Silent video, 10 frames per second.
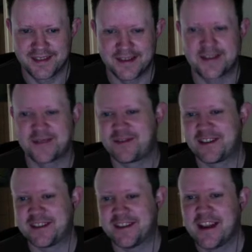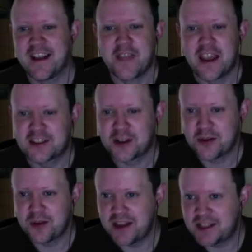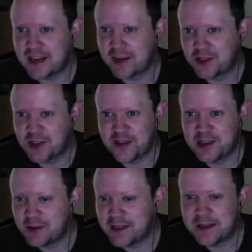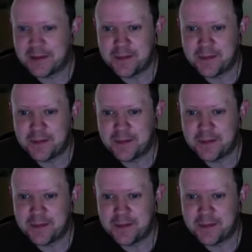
oh brilliant so when is downshifting week